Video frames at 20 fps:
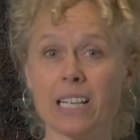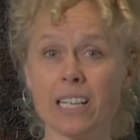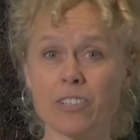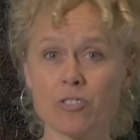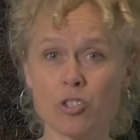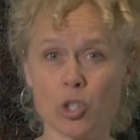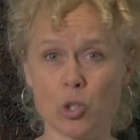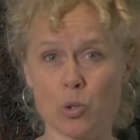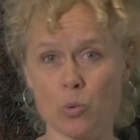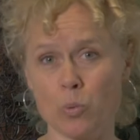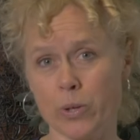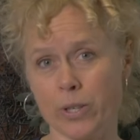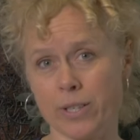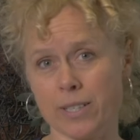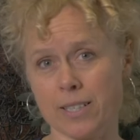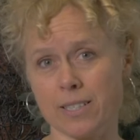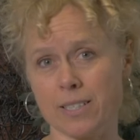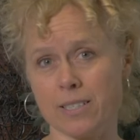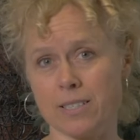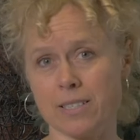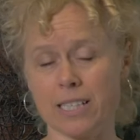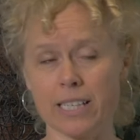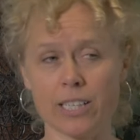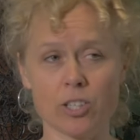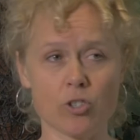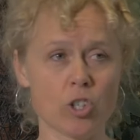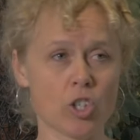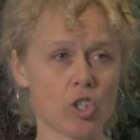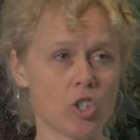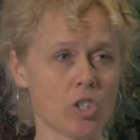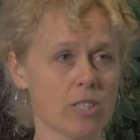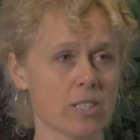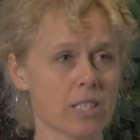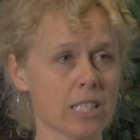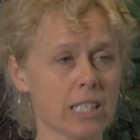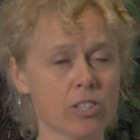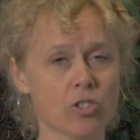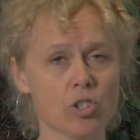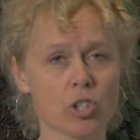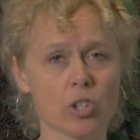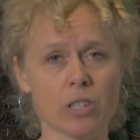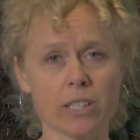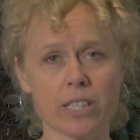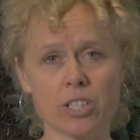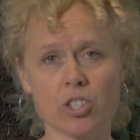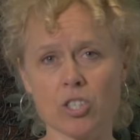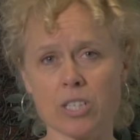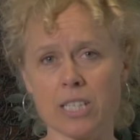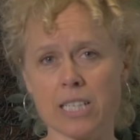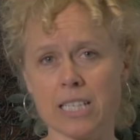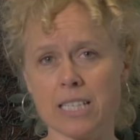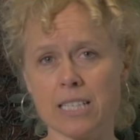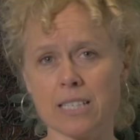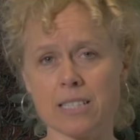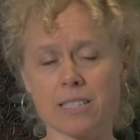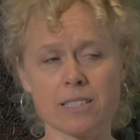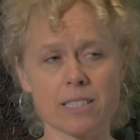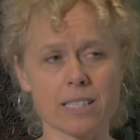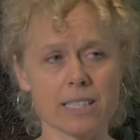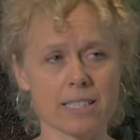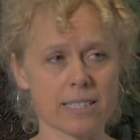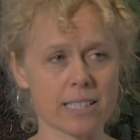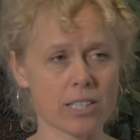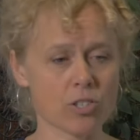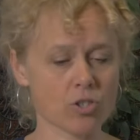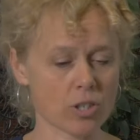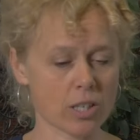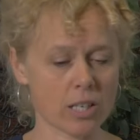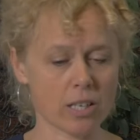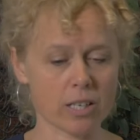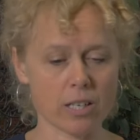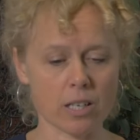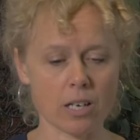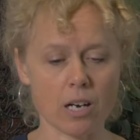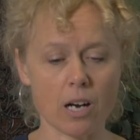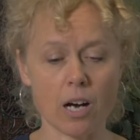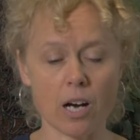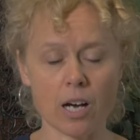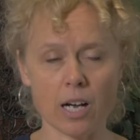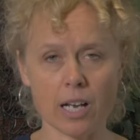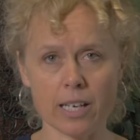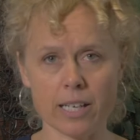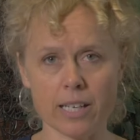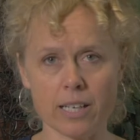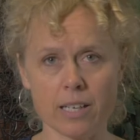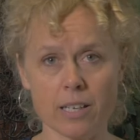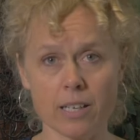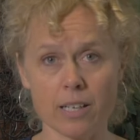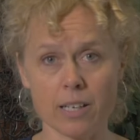electrical workers, electricians, electrical engineers, etc., are highly